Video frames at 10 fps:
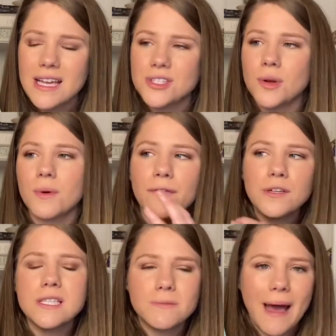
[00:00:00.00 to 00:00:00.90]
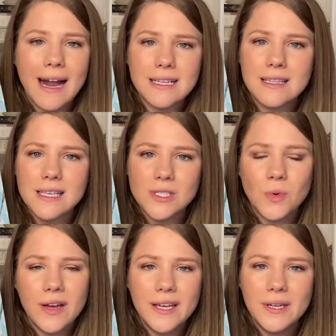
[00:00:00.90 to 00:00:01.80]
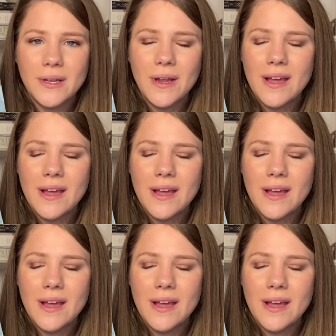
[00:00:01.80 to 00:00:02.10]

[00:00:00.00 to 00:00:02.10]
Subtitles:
So it references back to this one.